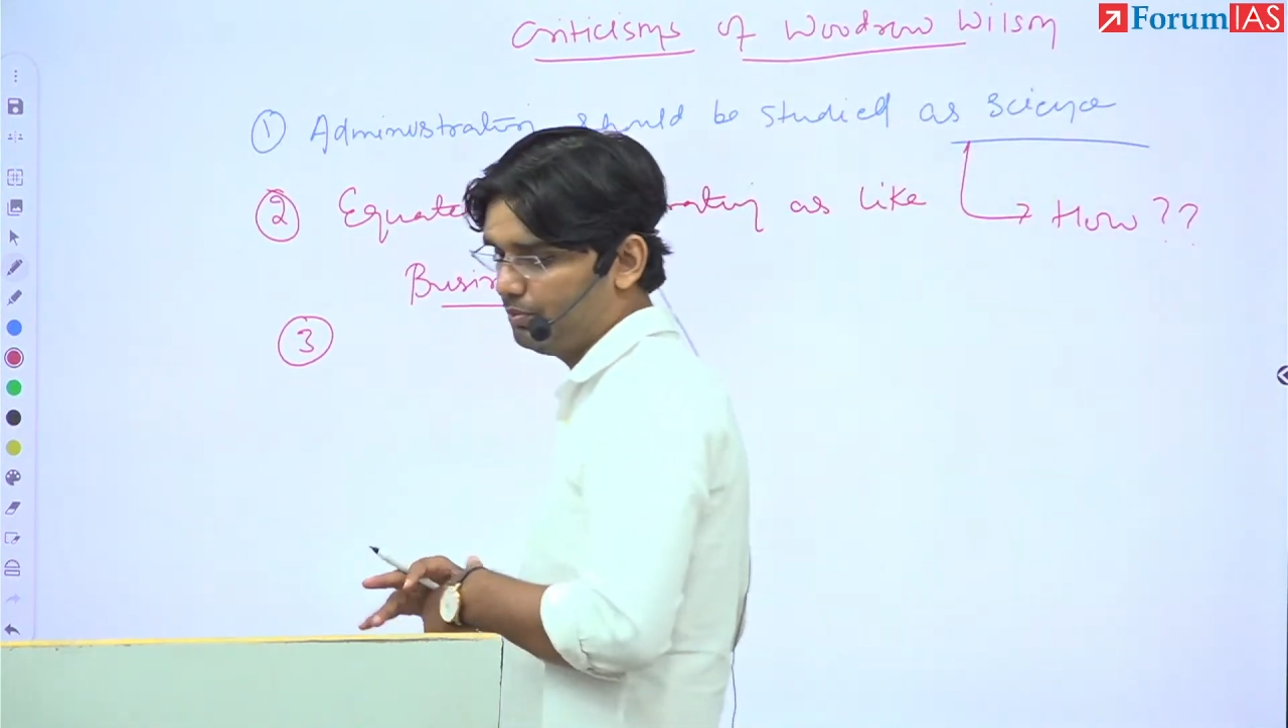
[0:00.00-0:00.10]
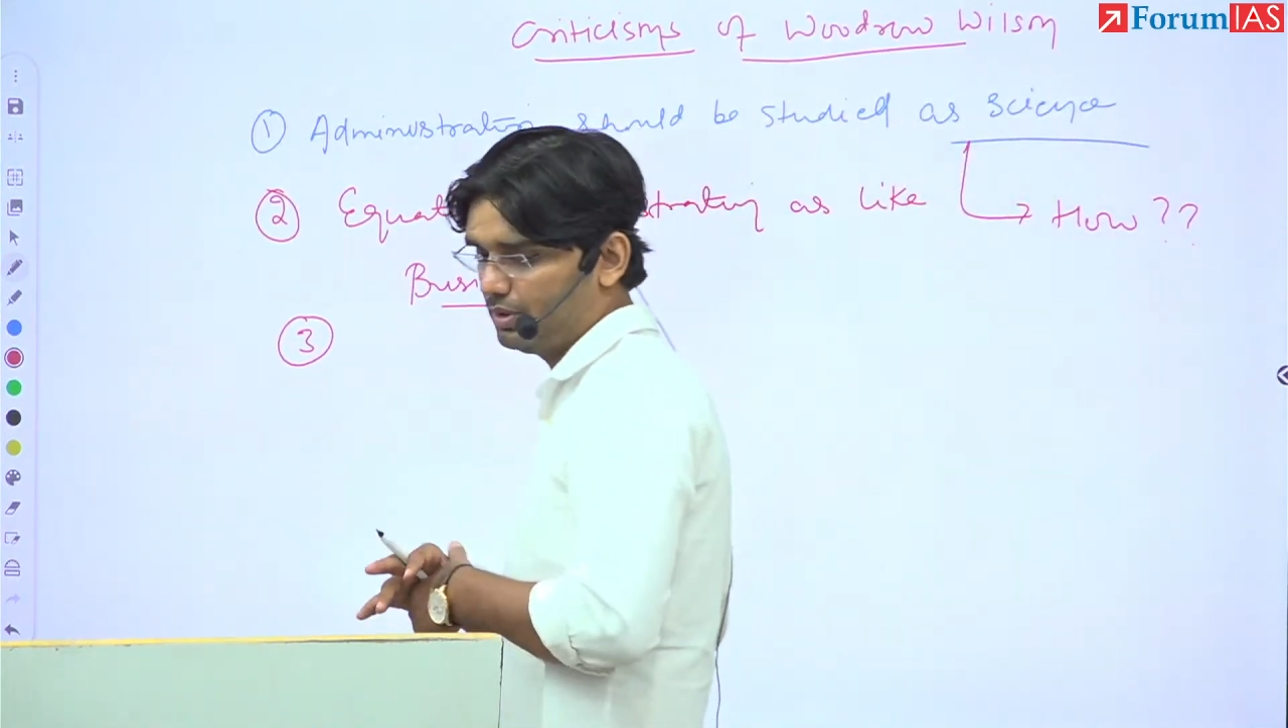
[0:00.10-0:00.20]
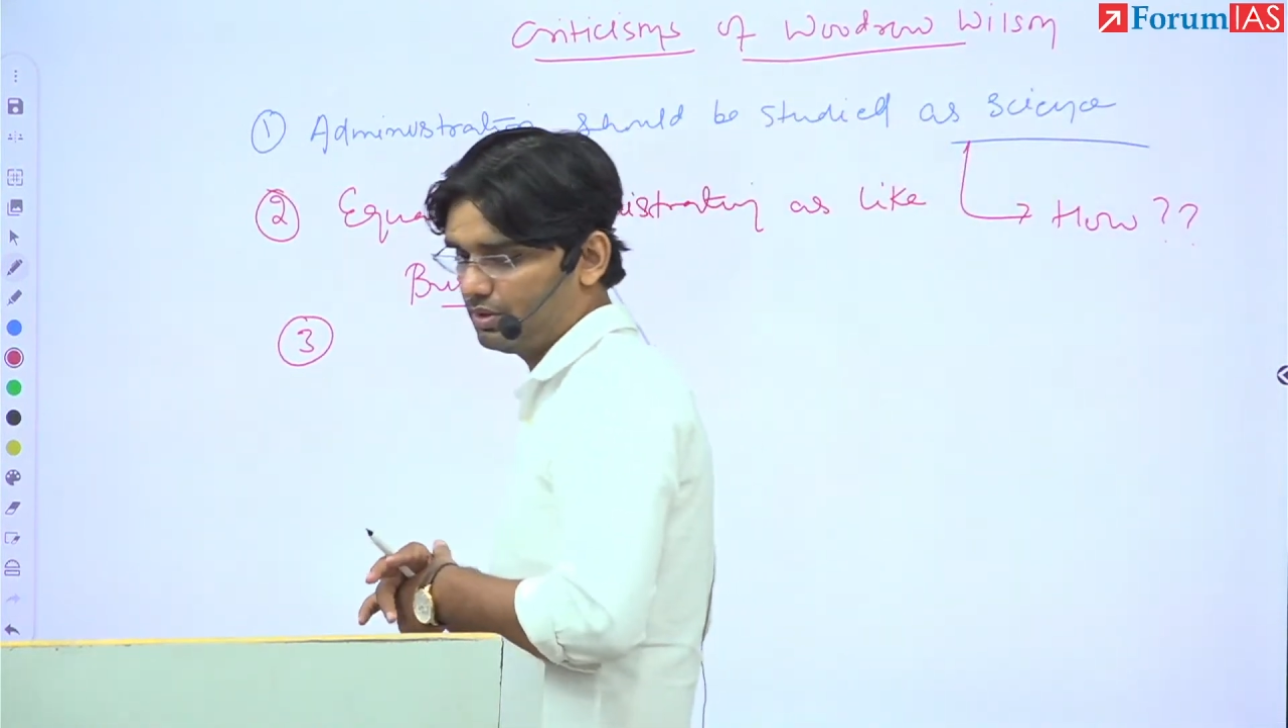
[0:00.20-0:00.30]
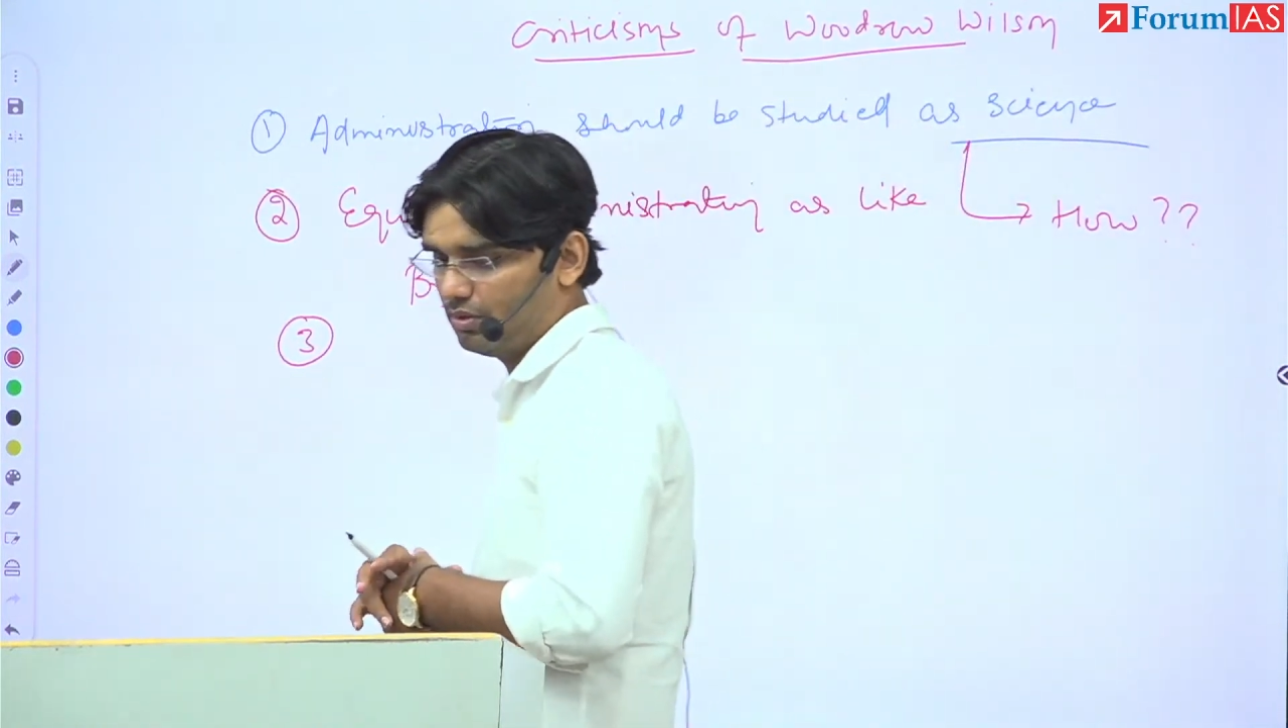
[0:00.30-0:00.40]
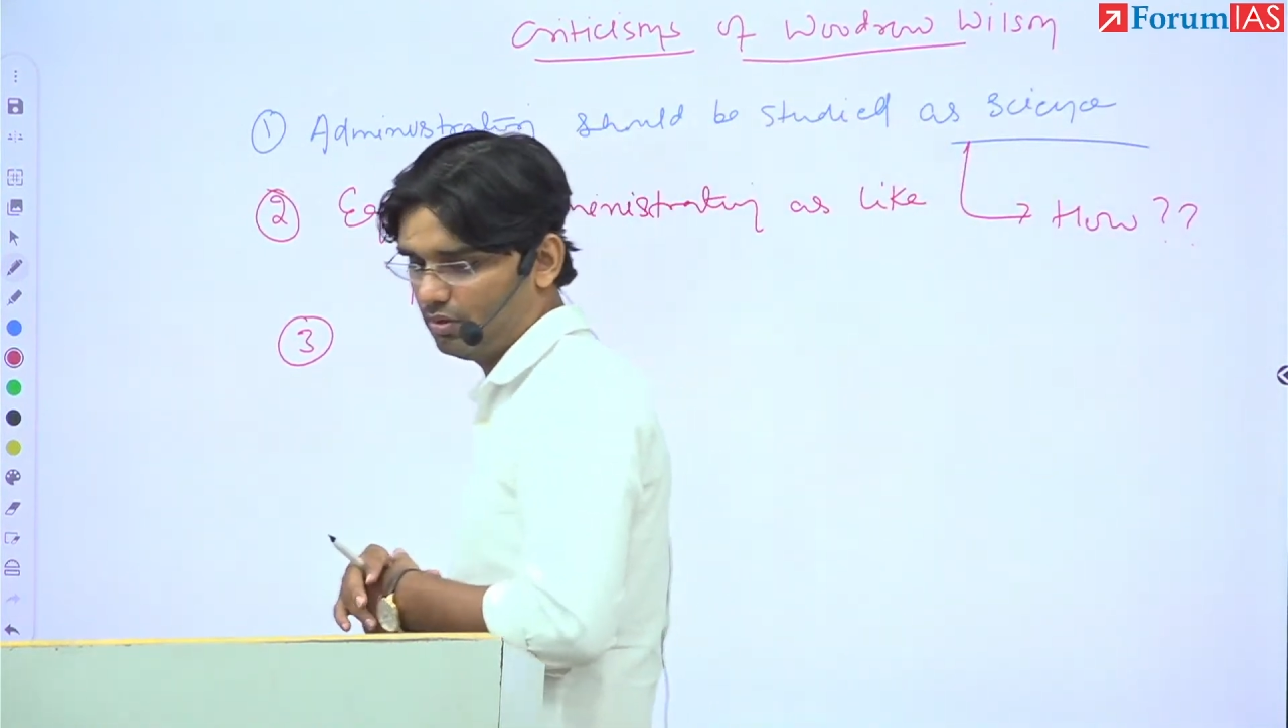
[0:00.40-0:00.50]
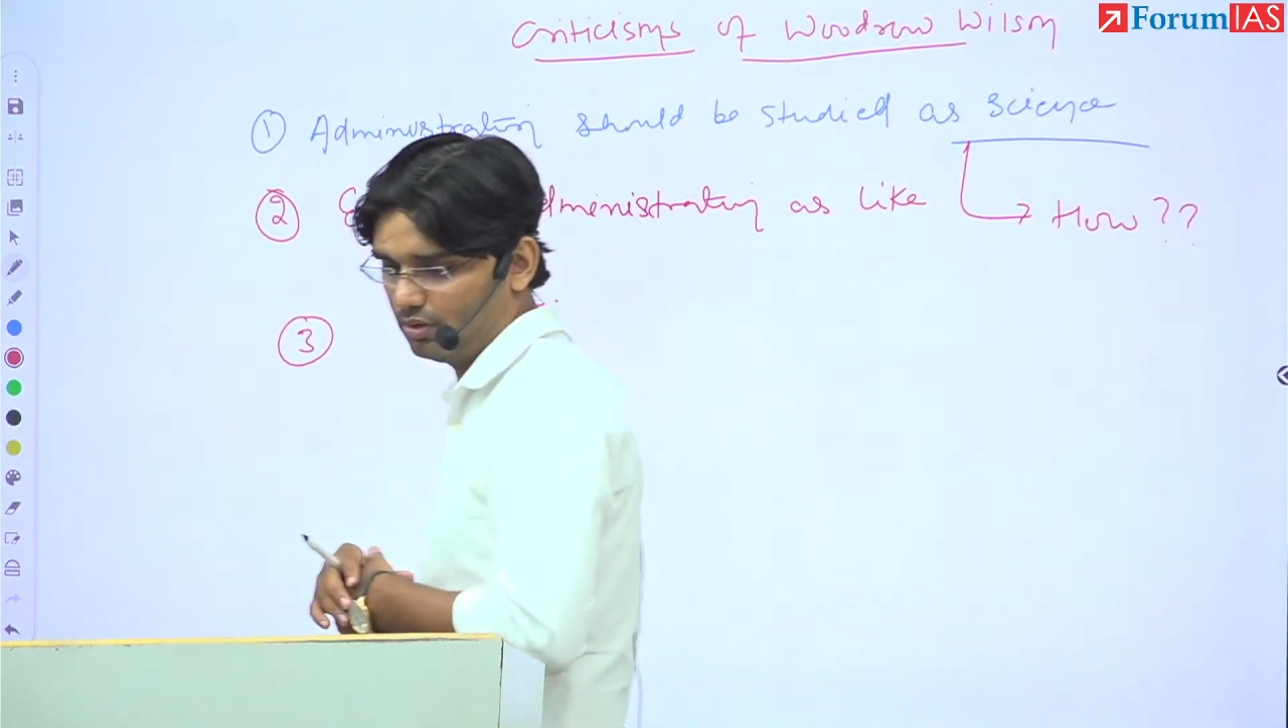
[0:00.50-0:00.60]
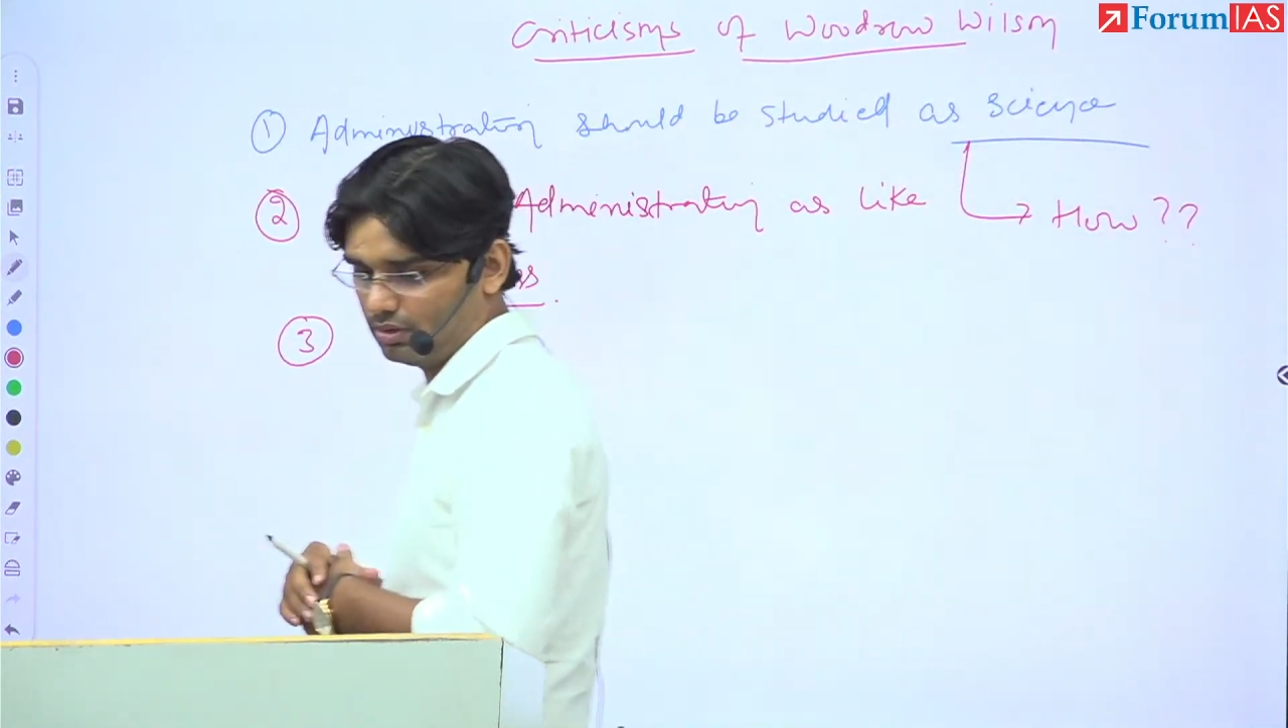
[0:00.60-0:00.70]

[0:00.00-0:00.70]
much long.